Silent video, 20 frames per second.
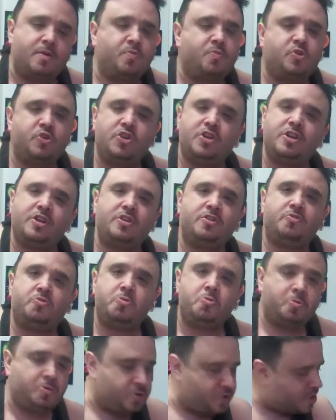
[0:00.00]
And what you're going to
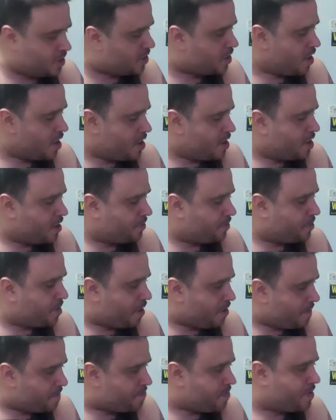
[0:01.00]
do is you're going to
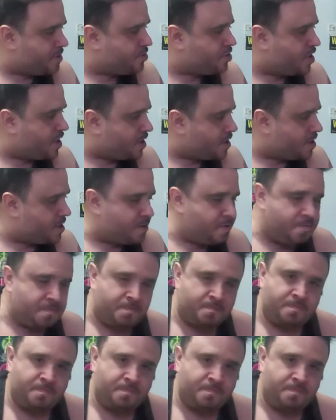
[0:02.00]
cut up the chicken,